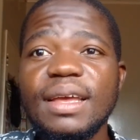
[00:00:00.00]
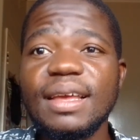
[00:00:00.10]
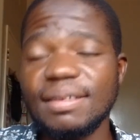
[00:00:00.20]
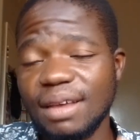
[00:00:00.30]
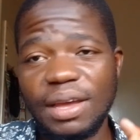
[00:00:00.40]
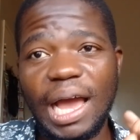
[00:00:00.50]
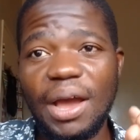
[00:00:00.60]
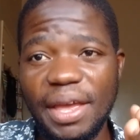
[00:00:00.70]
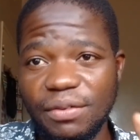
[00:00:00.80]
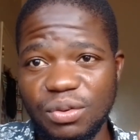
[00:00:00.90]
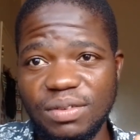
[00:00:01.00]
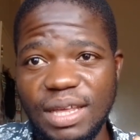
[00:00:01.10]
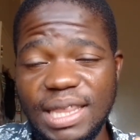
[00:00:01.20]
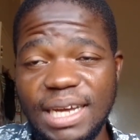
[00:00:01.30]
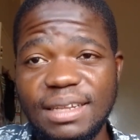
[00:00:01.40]
Yes, I have to
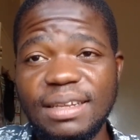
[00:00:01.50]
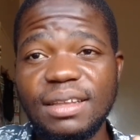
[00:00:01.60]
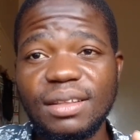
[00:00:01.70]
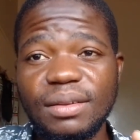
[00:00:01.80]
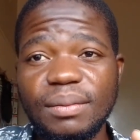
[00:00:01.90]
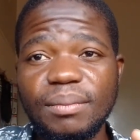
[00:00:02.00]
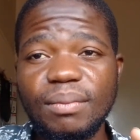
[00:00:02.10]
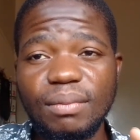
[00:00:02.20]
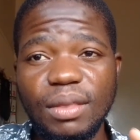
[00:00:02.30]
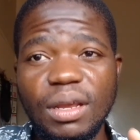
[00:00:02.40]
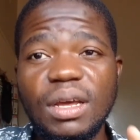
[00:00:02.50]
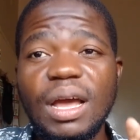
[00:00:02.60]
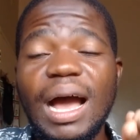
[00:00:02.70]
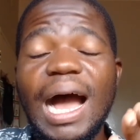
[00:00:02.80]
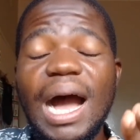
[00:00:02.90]
say that
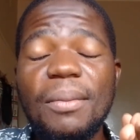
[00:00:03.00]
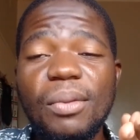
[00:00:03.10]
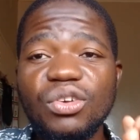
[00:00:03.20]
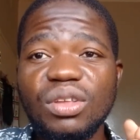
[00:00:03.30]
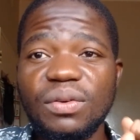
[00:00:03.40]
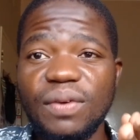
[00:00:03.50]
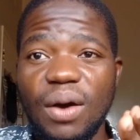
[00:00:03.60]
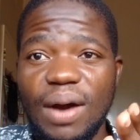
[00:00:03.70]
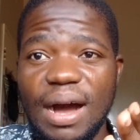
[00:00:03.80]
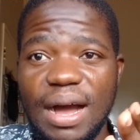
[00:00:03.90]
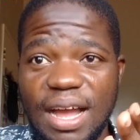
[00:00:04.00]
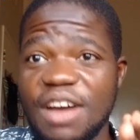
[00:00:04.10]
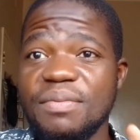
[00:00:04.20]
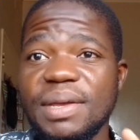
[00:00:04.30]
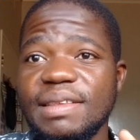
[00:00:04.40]
most of our
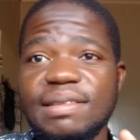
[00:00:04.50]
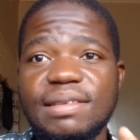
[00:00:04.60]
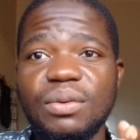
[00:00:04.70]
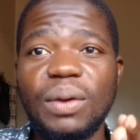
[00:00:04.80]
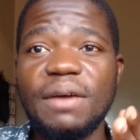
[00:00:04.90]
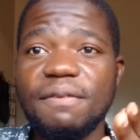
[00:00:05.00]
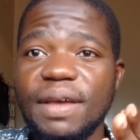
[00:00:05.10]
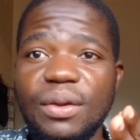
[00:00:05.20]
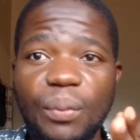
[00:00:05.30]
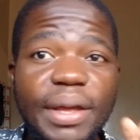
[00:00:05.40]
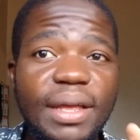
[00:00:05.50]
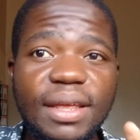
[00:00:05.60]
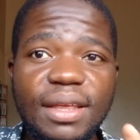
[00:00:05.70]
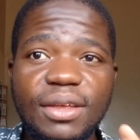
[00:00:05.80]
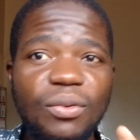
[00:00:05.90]
governments were very weak.
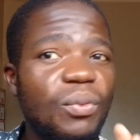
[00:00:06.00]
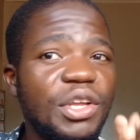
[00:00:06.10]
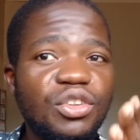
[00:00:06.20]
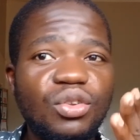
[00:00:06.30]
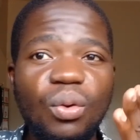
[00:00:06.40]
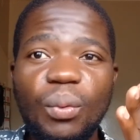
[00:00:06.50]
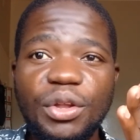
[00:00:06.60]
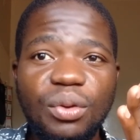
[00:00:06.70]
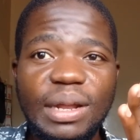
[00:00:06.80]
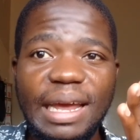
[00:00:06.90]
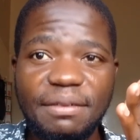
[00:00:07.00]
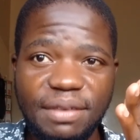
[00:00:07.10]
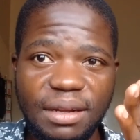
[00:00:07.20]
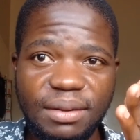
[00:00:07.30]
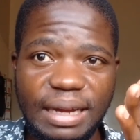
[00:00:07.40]
We don't have
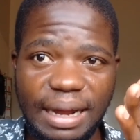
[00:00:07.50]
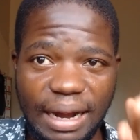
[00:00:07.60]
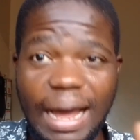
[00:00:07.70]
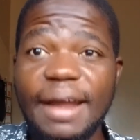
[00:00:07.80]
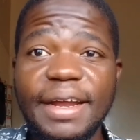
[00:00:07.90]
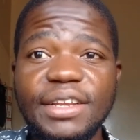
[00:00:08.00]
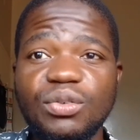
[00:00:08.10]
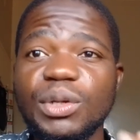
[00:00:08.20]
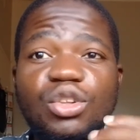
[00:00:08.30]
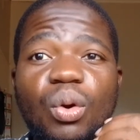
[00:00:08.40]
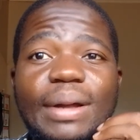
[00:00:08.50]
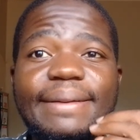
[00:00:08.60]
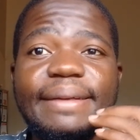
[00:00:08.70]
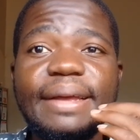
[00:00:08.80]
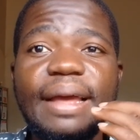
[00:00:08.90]
that courage. We
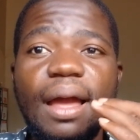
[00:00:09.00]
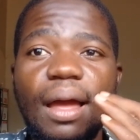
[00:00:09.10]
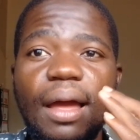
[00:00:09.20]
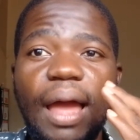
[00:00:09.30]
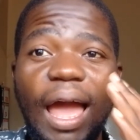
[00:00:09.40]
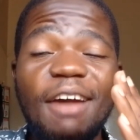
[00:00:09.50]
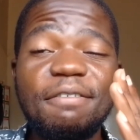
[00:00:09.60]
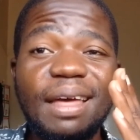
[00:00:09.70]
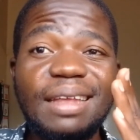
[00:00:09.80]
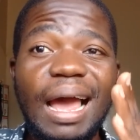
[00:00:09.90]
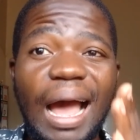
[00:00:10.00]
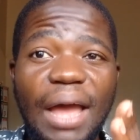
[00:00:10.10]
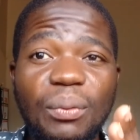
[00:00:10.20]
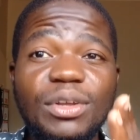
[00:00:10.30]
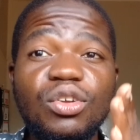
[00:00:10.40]
don't have that
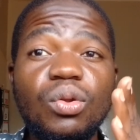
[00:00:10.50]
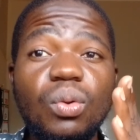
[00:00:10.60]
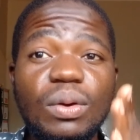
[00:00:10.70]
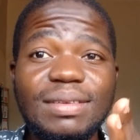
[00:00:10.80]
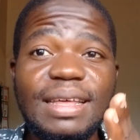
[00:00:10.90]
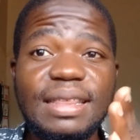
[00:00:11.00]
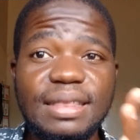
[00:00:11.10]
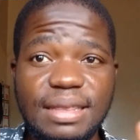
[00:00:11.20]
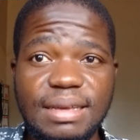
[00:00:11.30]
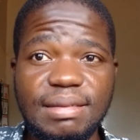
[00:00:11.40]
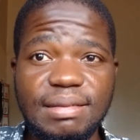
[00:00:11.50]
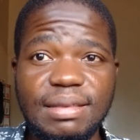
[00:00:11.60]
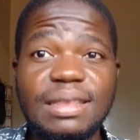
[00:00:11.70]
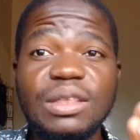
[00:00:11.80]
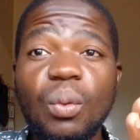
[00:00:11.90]
eye which looks at the things
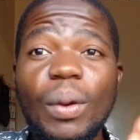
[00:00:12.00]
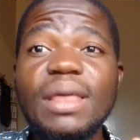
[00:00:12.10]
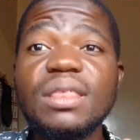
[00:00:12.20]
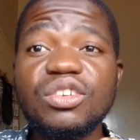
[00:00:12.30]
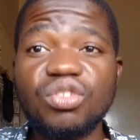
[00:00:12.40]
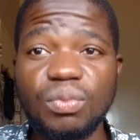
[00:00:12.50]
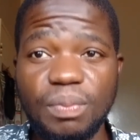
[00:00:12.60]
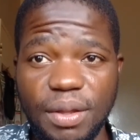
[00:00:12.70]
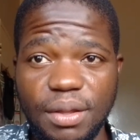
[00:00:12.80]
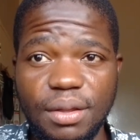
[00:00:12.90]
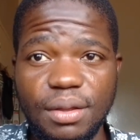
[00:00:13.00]
the way they should be.